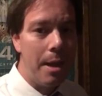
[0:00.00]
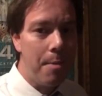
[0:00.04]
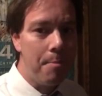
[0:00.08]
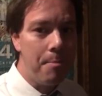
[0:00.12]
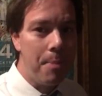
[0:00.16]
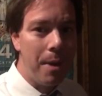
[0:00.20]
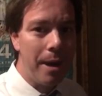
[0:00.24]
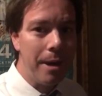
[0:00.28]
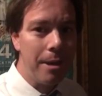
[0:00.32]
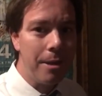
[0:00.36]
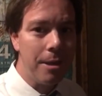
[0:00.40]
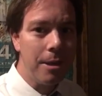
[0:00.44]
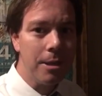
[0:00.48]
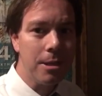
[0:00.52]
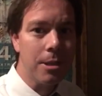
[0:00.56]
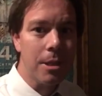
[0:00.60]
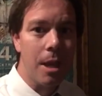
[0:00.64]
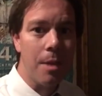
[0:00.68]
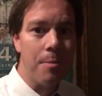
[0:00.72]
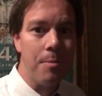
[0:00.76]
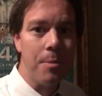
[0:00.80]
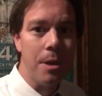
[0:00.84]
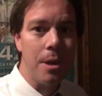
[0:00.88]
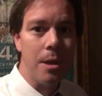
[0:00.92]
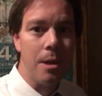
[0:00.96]
By this
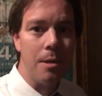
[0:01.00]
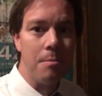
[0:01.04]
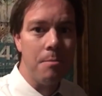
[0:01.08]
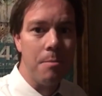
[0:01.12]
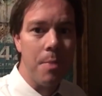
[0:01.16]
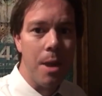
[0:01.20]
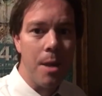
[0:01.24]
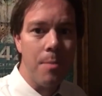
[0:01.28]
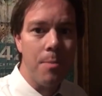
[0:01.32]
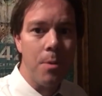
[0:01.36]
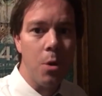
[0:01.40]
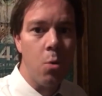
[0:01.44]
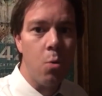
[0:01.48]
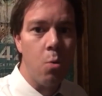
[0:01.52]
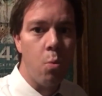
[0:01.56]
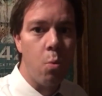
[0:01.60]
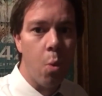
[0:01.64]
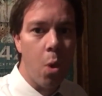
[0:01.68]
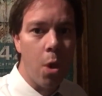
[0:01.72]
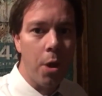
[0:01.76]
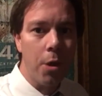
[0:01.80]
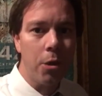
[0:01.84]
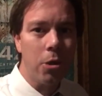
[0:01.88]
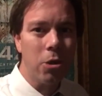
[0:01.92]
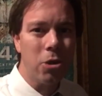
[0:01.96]
I mean maybe
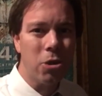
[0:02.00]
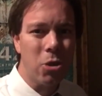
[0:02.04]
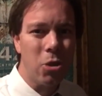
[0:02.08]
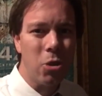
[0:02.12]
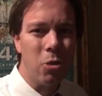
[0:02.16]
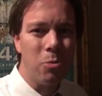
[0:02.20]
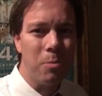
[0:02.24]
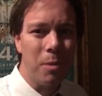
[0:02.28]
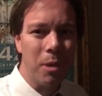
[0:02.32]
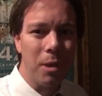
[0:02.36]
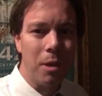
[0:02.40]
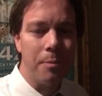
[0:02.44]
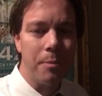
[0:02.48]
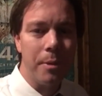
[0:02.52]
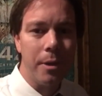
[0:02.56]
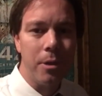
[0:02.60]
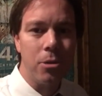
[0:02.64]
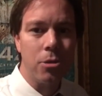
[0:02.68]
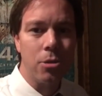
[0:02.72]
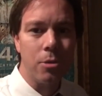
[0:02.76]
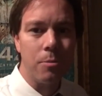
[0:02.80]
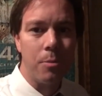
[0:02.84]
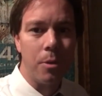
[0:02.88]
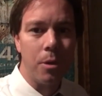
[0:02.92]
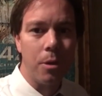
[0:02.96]
1 or 2
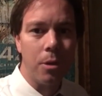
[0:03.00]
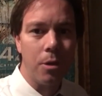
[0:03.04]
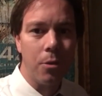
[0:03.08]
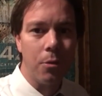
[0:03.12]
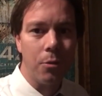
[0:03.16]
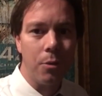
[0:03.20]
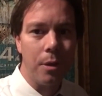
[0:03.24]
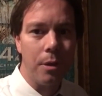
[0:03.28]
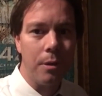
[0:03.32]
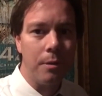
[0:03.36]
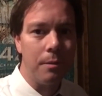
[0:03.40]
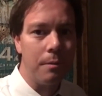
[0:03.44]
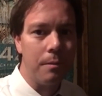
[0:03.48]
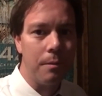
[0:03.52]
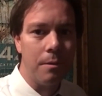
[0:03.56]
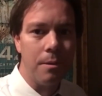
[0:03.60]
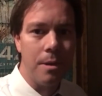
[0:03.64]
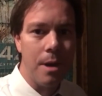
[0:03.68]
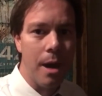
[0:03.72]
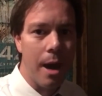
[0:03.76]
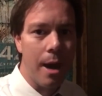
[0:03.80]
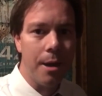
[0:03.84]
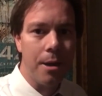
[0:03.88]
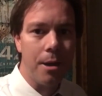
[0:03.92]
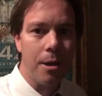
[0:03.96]
millimeters of mercury,
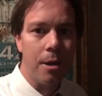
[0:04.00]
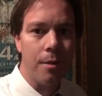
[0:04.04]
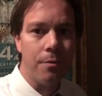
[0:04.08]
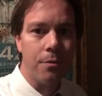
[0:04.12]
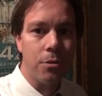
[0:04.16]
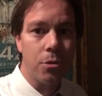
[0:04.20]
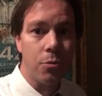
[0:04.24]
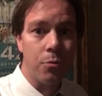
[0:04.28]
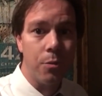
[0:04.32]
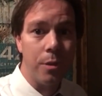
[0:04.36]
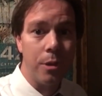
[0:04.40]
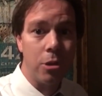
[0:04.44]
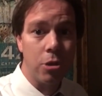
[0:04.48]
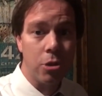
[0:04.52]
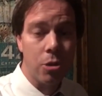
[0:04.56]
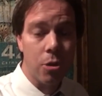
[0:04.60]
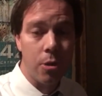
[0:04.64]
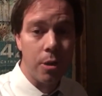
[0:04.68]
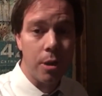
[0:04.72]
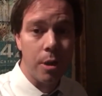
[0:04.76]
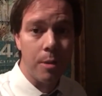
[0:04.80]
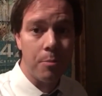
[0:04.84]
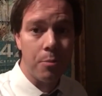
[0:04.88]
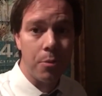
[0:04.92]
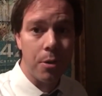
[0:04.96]
not enough to reach
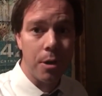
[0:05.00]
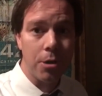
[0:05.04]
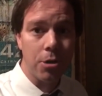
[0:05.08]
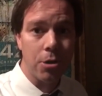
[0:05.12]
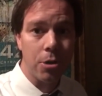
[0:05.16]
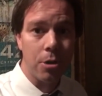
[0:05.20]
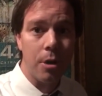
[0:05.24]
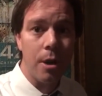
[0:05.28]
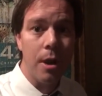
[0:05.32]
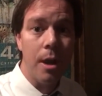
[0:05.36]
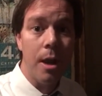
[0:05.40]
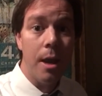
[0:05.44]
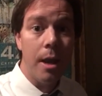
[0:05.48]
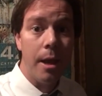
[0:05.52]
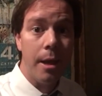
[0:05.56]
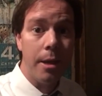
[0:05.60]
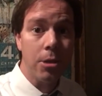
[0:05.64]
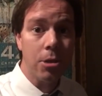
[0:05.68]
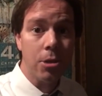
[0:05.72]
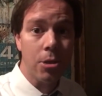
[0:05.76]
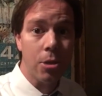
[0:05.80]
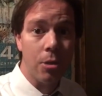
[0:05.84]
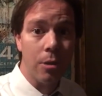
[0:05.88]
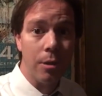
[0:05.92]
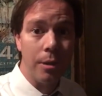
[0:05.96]
target pressure
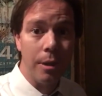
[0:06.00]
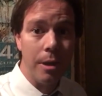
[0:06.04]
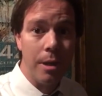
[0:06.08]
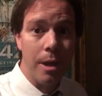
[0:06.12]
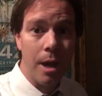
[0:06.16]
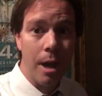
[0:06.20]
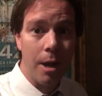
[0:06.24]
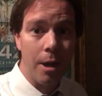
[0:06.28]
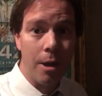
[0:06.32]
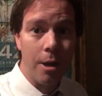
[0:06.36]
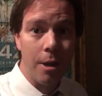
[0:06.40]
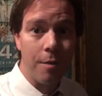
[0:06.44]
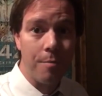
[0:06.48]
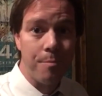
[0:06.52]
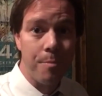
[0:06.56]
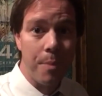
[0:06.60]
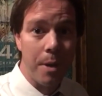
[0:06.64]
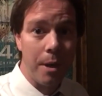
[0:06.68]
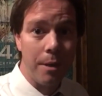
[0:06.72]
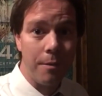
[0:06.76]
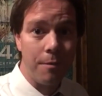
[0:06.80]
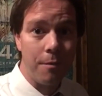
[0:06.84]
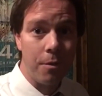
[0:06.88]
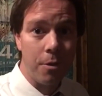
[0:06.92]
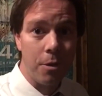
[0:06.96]
and certainly not enough
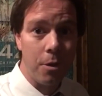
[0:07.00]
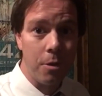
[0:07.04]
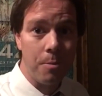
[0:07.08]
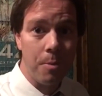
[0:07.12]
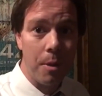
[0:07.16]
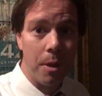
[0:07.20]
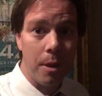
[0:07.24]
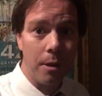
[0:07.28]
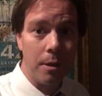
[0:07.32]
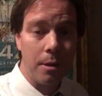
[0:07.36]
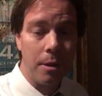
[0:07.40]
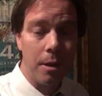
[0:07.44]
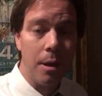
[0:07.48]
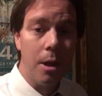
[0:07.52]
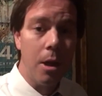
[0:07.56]
bang for your buck.